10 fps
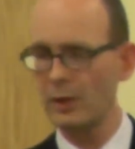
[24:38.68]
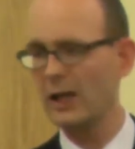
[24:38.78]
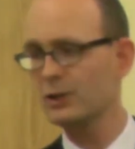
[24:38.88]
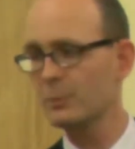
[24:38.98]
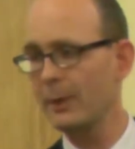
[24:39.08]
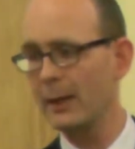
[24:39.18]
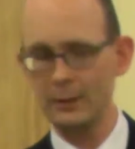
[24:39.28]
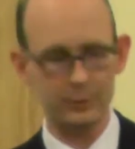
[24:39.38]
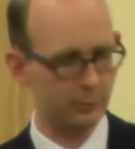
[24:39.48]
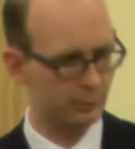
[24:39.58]
They had
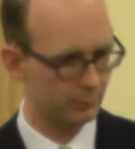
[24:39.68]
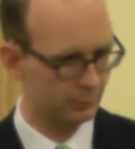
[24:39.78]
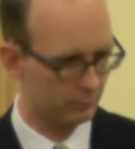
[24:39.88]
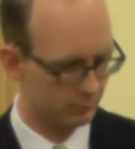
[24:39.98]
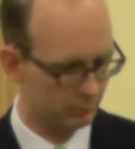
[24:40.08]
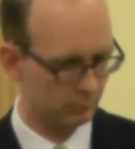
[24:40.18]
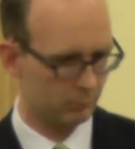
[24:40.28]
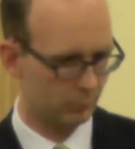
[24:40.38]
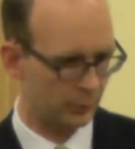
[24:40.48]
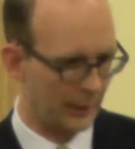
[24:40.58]
spies.
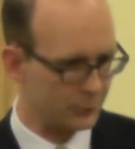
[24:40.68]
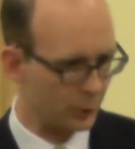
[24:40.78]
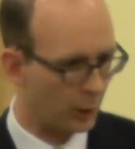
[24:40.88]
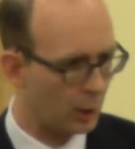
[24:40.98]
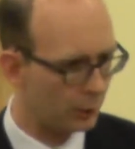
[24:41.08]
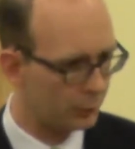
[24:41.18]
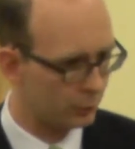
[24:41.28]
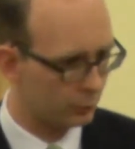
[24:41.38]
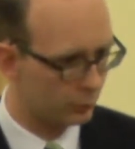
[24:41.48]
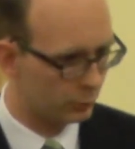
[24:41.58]
Perhaps the
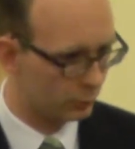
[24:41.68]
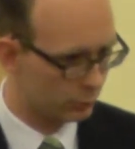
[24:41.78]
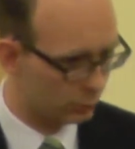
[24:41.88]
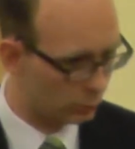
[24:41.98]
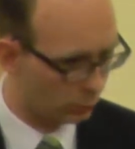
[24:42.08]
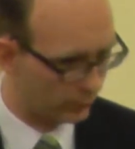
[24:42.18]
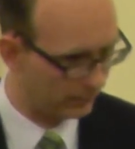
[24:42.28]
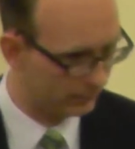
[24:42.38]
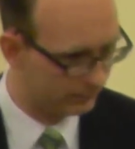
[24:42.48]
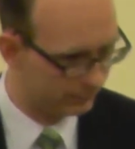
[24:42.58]
harlot told them.